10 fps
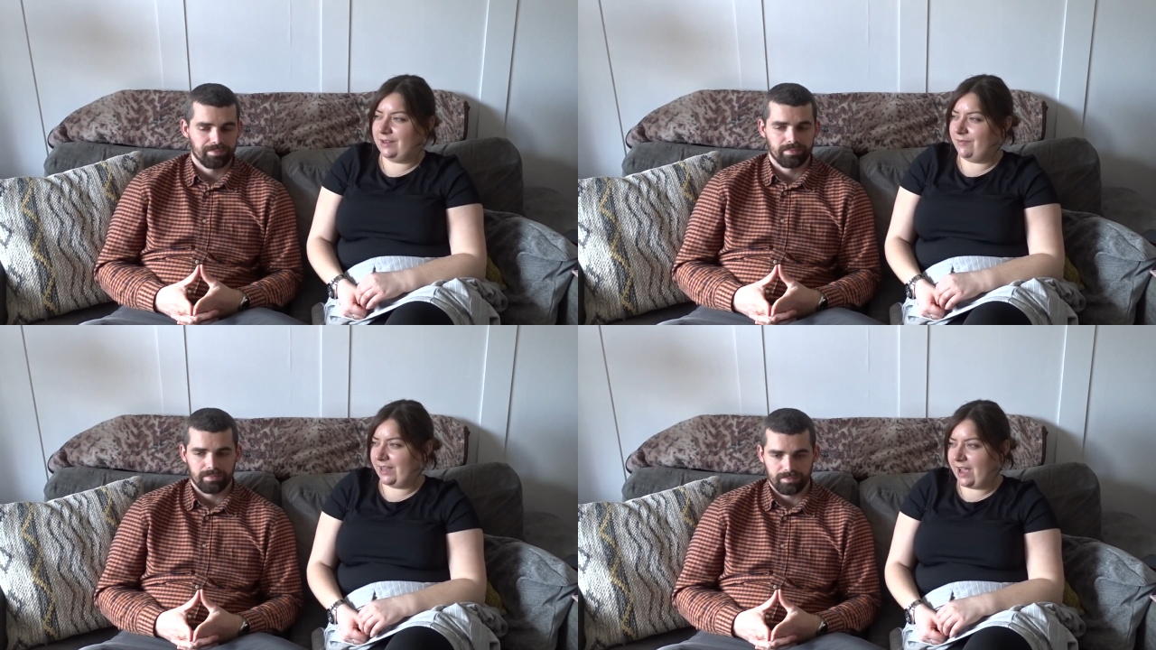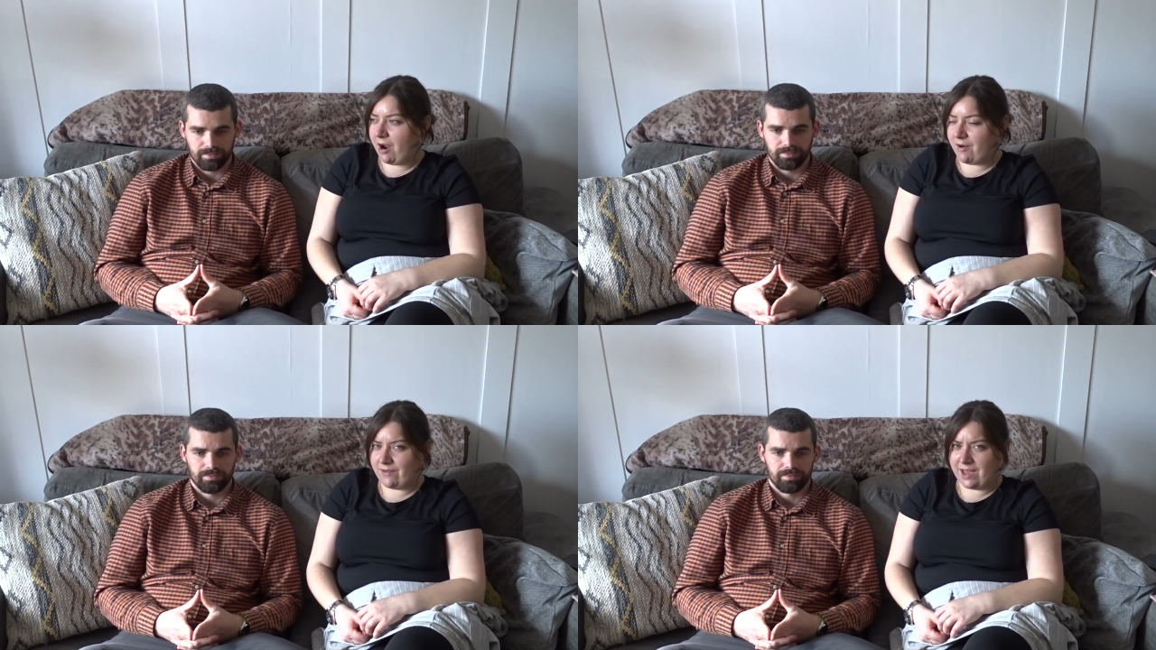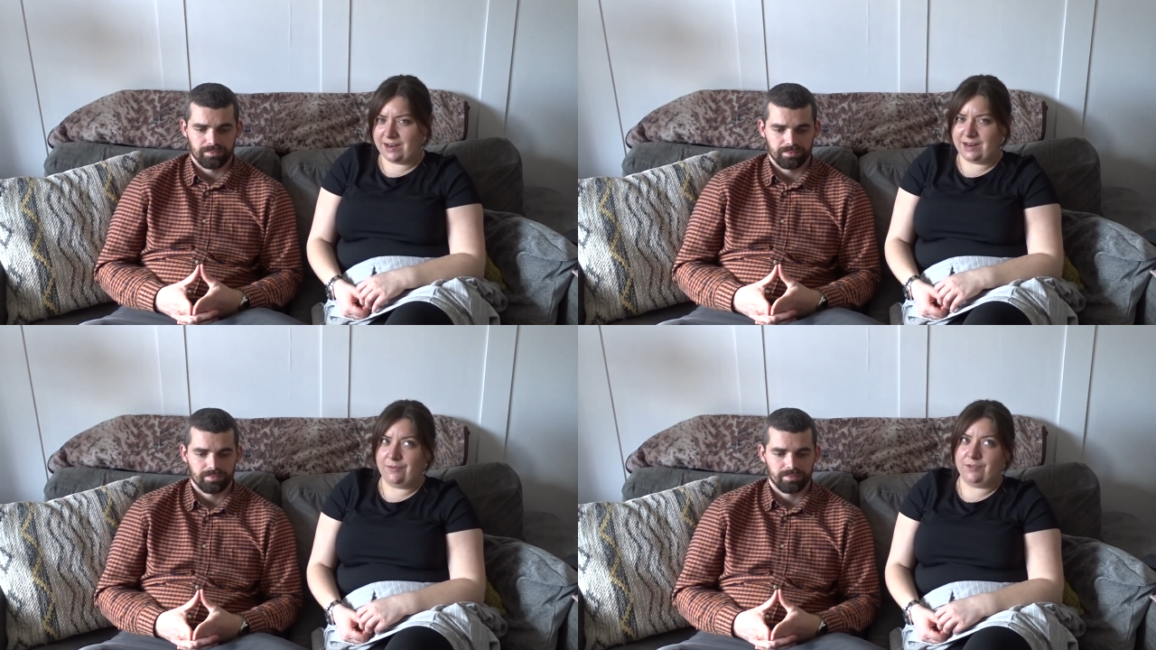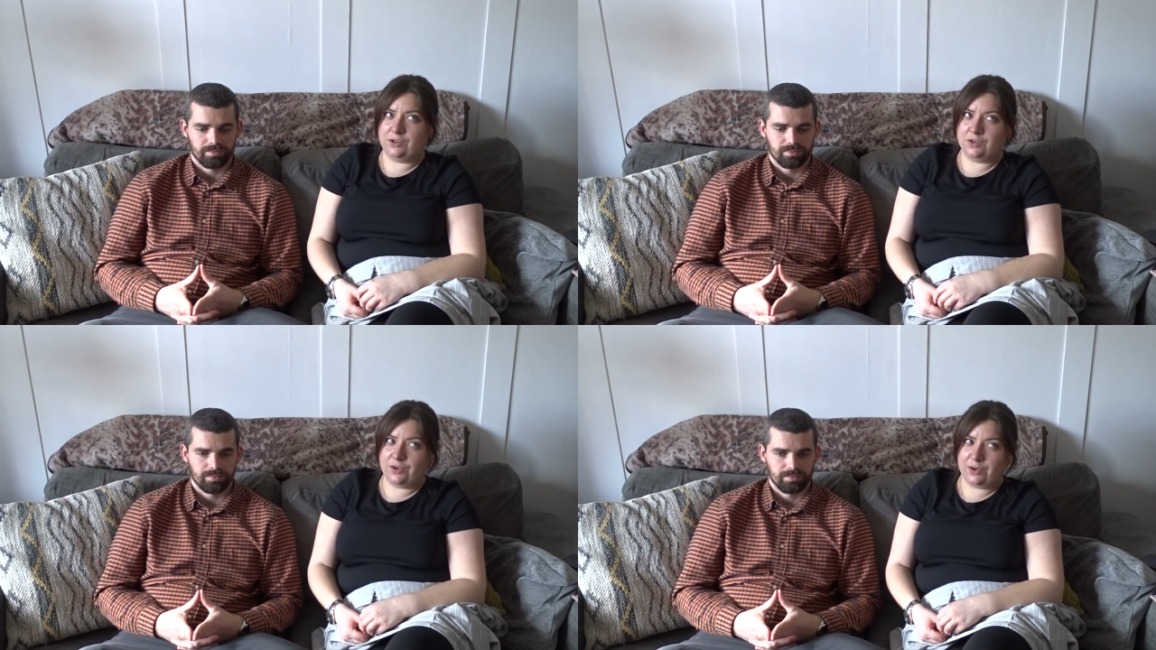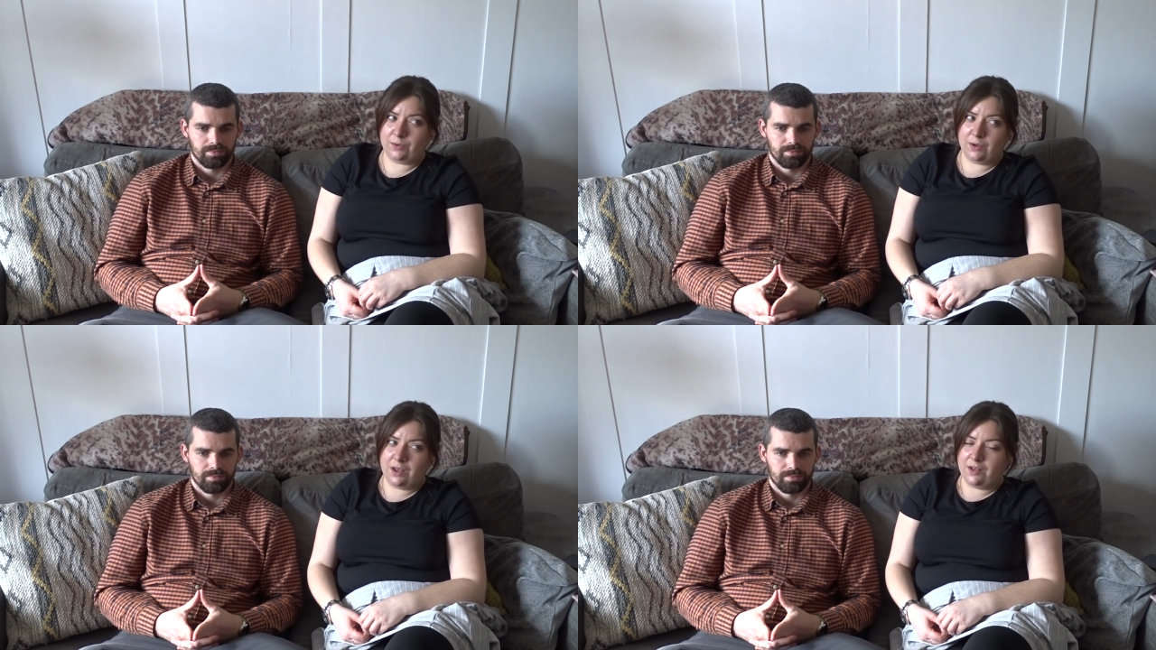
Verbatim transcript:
Speaker 1: live in a caravan and if you do,